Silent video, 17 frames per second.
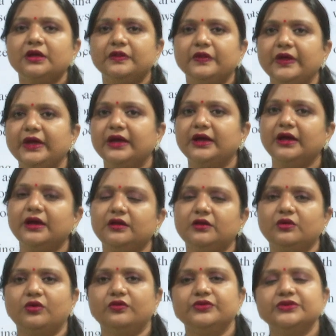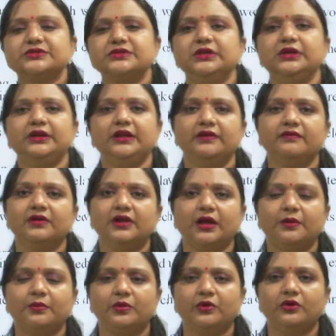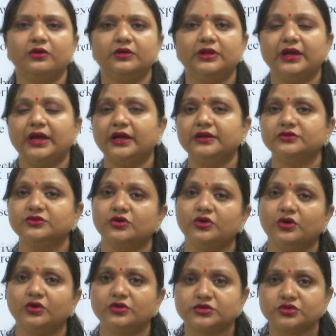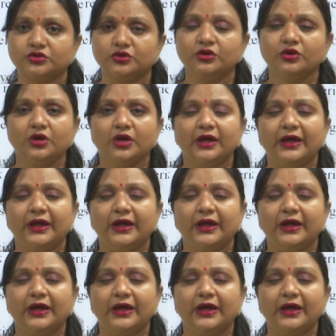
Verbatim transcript: they can obviously develop or they can also